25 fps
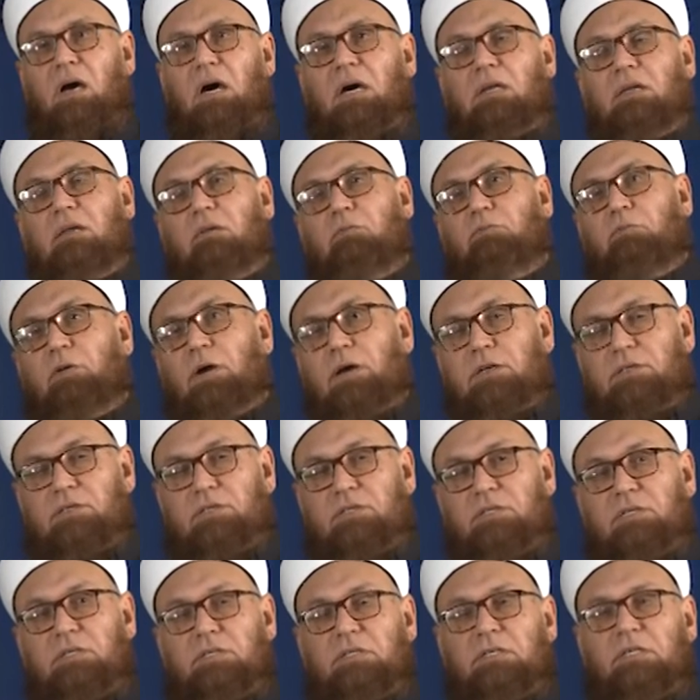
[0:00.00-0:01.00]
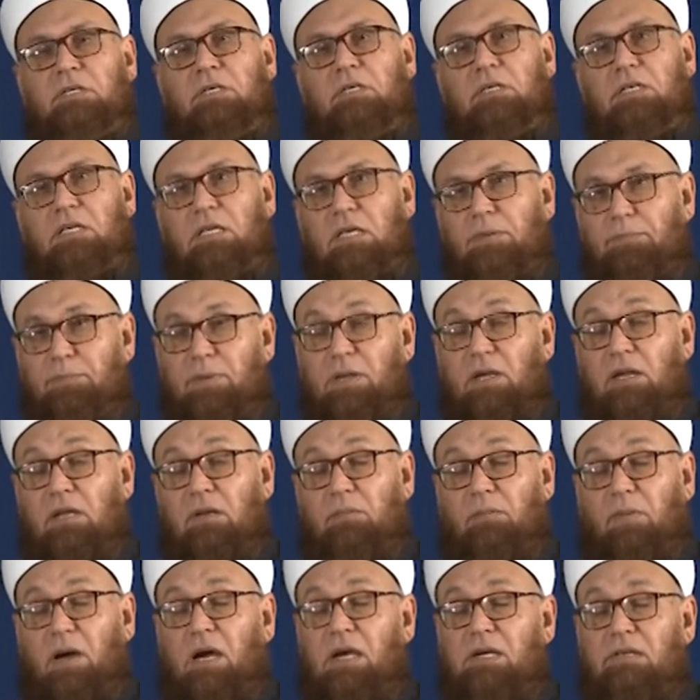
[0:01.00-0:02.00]
and in fact, keeping
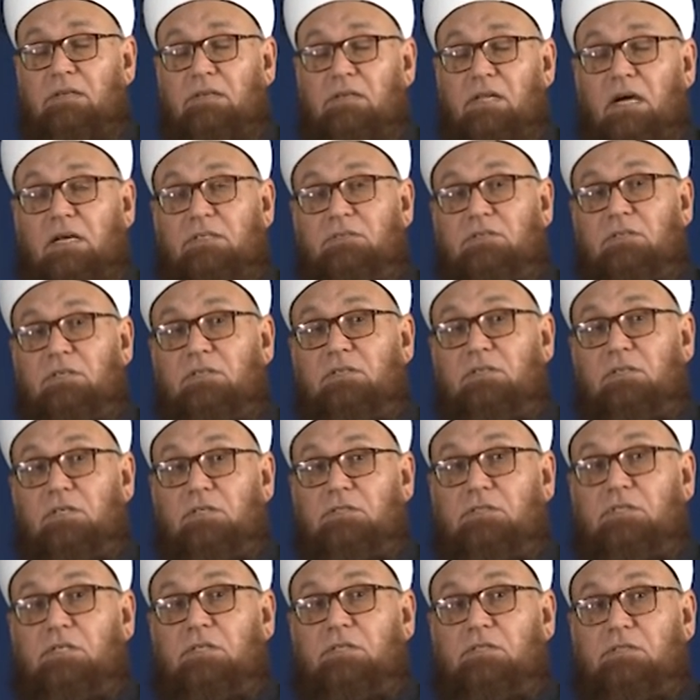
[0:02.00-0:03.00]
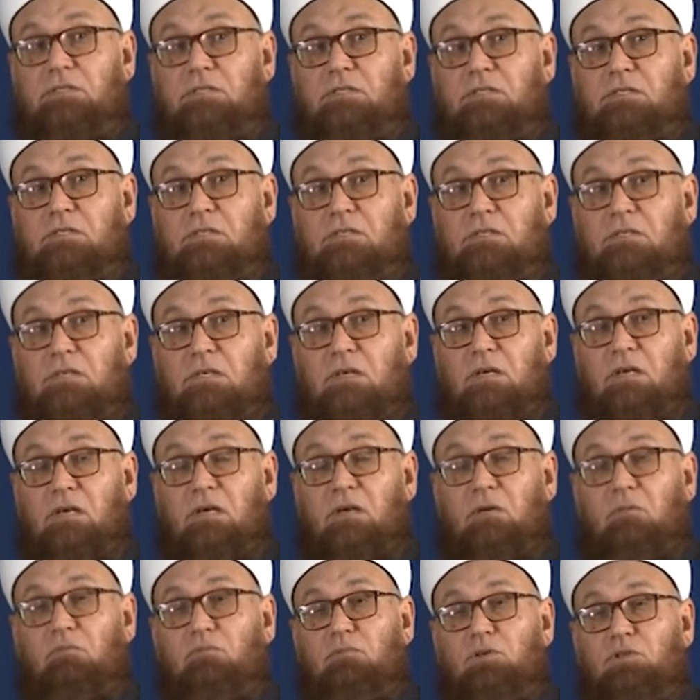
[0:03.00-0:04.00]
in mind that the distance
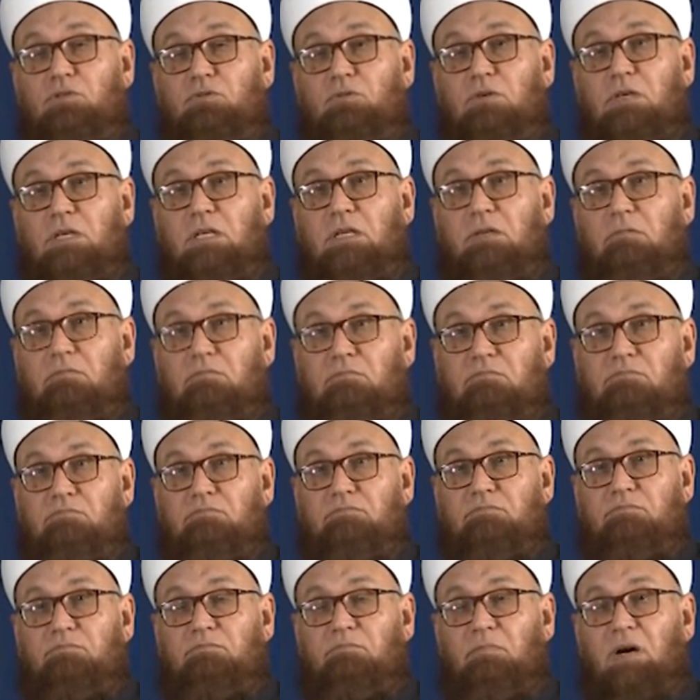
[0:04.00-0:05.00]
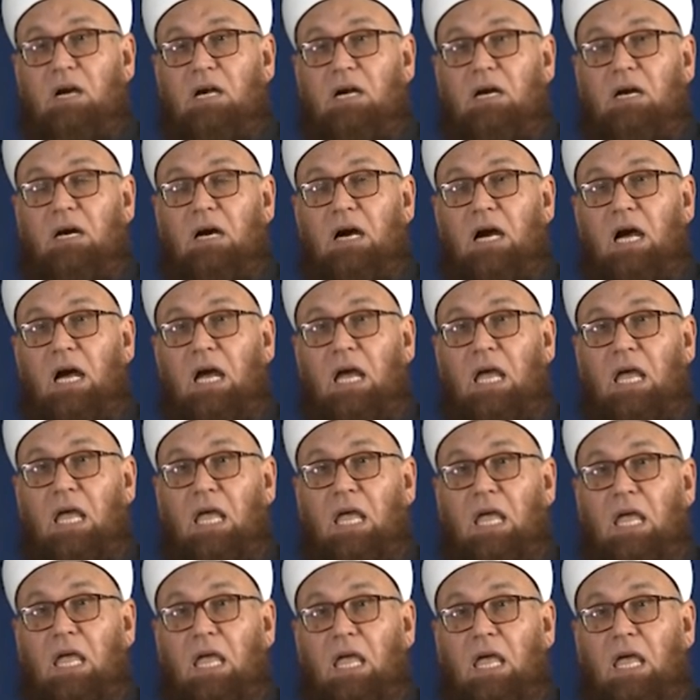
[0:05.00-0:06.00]
between Mecca
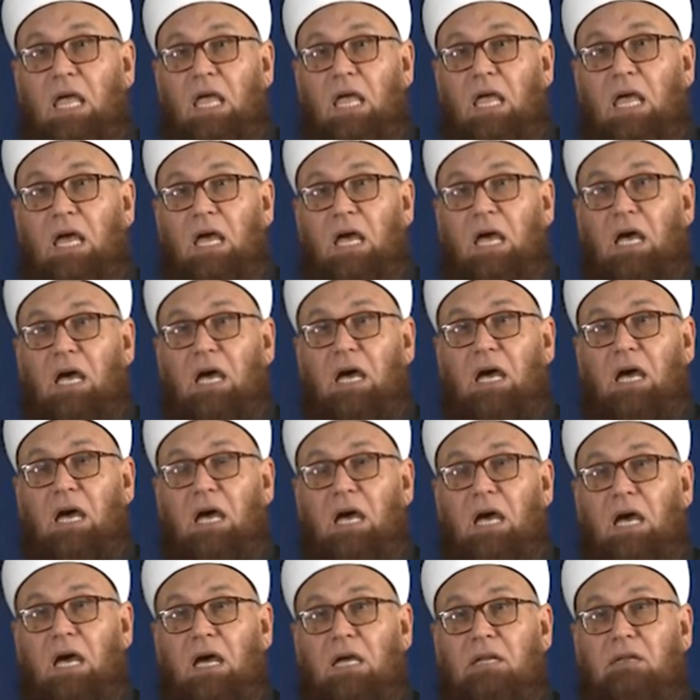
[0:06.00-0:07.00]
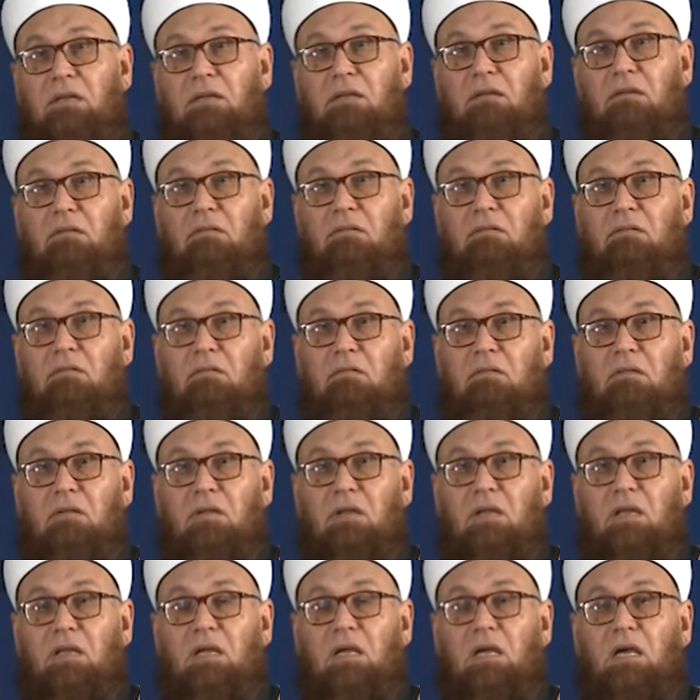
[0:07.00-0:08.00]
and
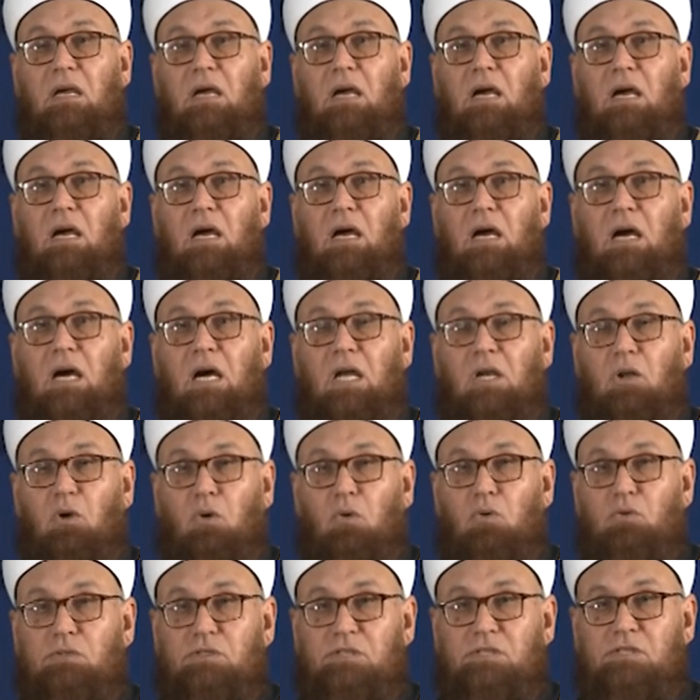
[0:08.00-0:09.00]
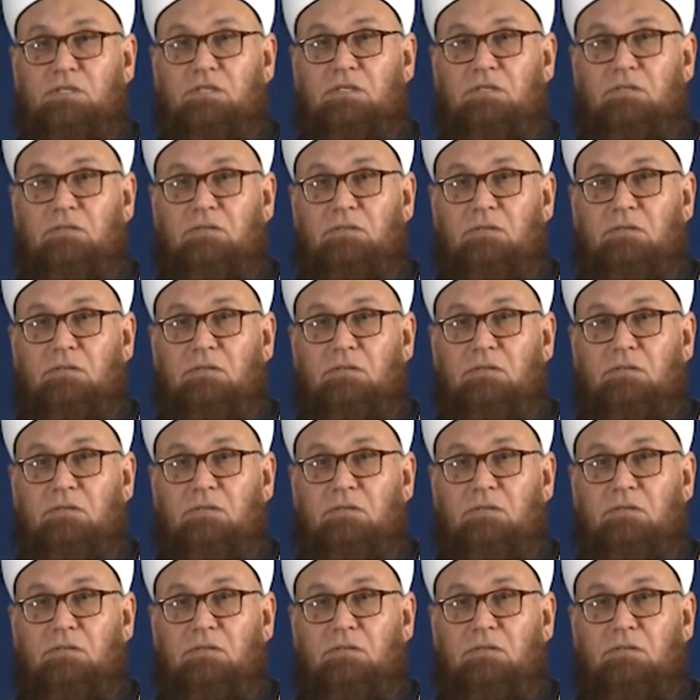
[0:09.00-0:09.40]
Al-Quds